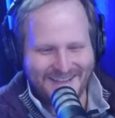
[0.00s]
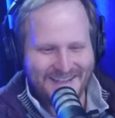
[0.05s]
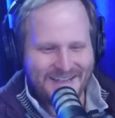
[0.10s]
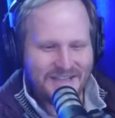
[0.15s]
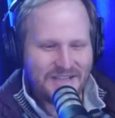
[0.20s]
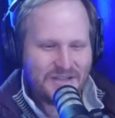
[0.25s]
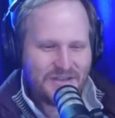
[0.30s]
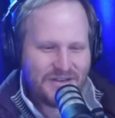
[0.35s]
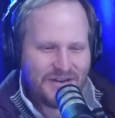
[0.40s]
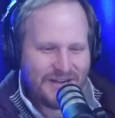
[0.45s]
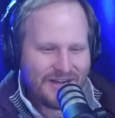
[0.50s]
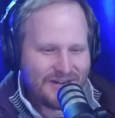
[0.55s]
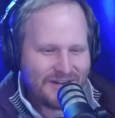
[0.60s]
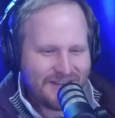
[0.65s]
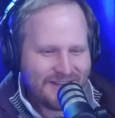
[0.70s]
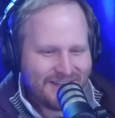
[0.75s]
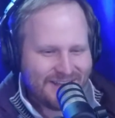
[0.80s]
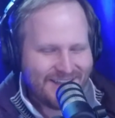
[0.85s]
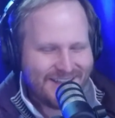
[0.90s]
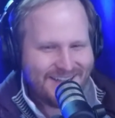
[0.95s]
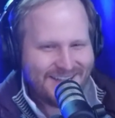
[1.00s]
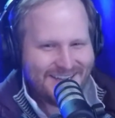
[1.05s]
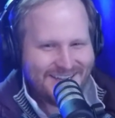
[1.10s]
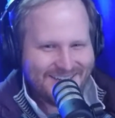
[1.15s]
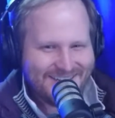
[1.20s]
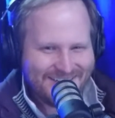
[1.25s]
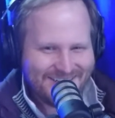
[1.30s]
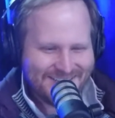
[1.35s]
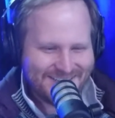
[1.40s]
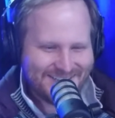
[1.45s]
Not because I need
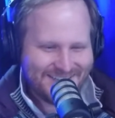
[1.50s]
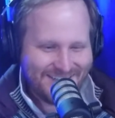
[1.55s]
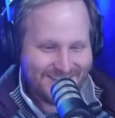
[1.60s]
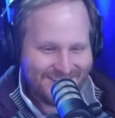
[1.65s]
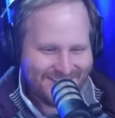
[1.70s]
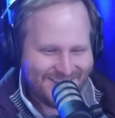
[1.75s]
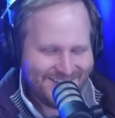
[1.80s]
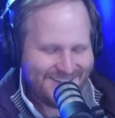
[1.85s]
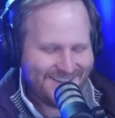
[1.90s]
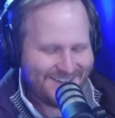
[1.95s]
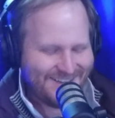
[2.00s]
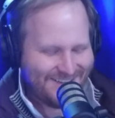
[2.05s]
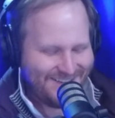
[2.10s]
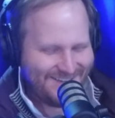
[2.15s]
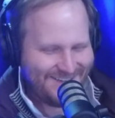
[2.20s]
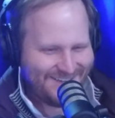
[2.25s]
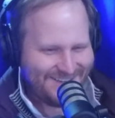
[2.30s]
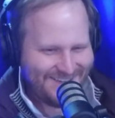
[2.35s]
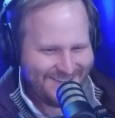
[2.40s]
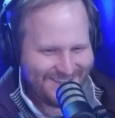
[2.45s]
it, because I can.